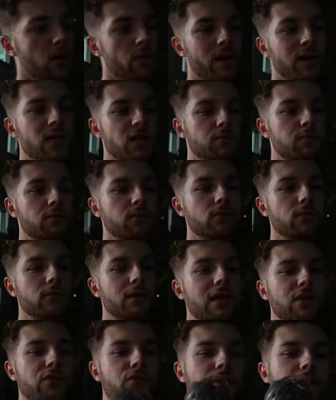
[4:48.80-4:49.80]
We can just
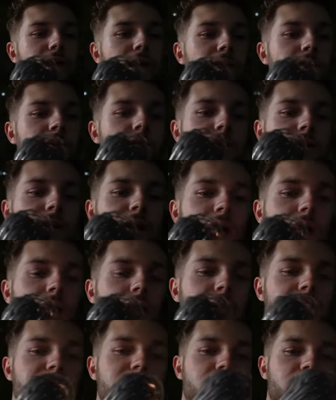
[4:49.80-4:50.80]
literally get our
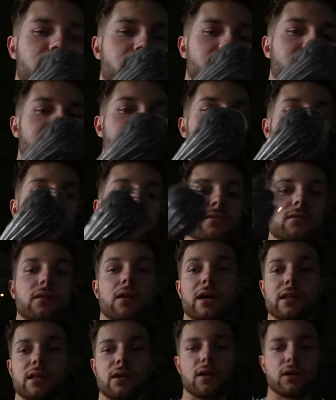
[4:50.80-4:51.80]
lighter and then just
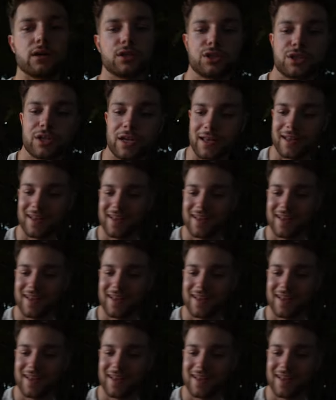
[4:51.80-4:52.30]
light our oh, shit.